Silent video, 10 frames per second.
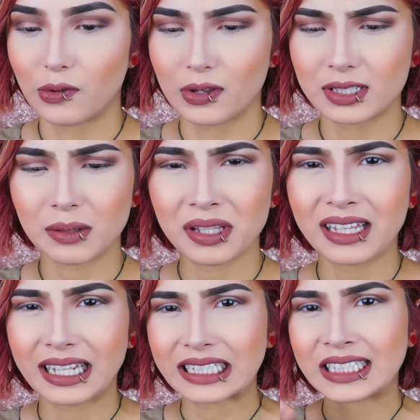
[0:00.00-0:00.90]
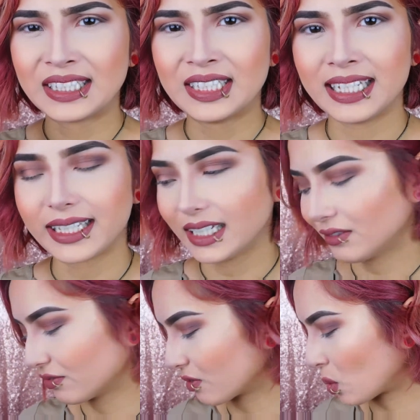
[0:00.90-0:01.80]
something like sticky
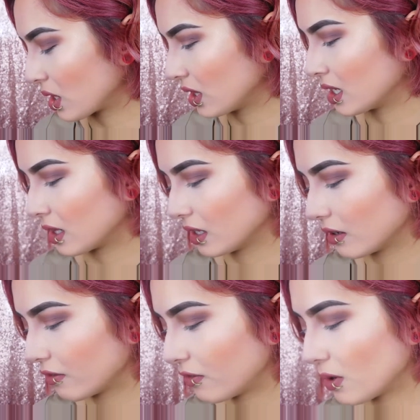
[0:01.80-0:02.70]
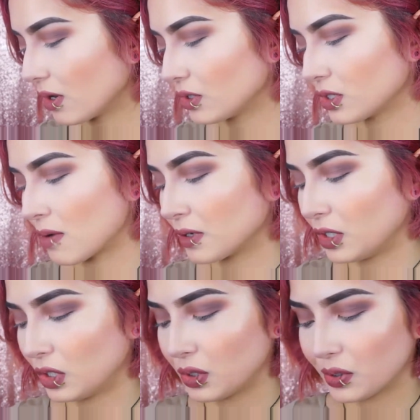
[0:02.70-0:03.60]
for the glitter foil. So I'm gonna
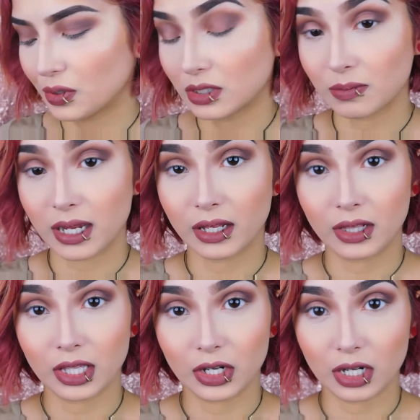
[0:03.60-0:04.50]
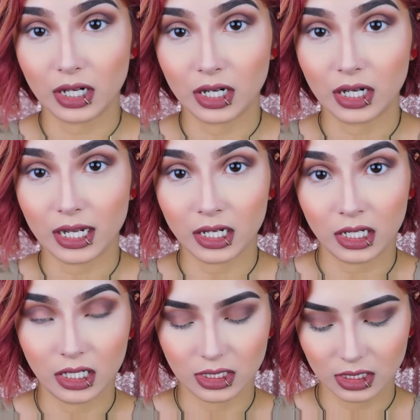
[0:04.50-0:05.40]
use my glitter
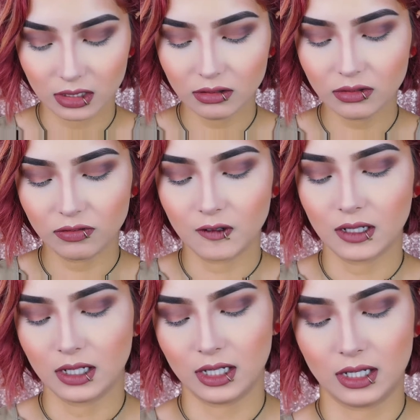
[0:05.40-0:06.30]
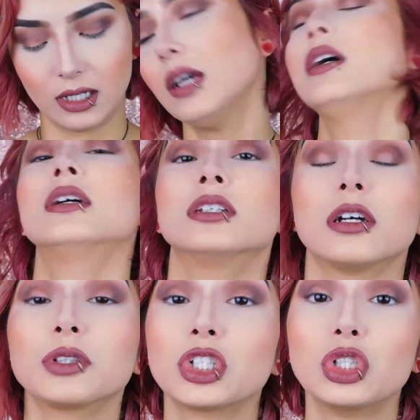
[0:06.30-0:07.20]
adhesive. So
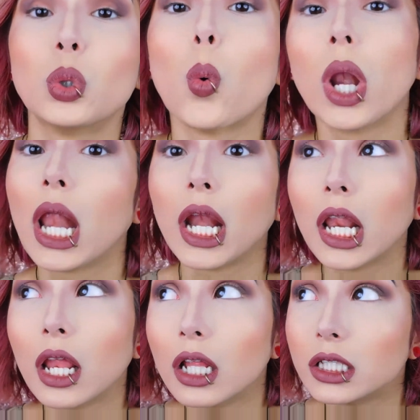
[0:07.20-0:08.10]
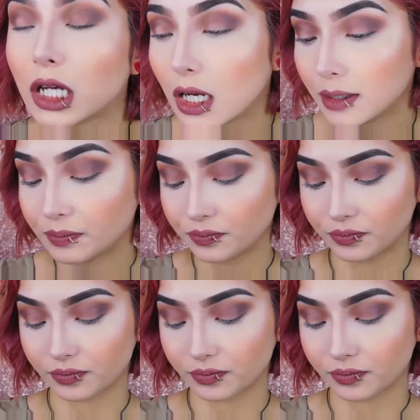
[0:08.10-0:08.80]
I'm just gonna do it one layer at a time.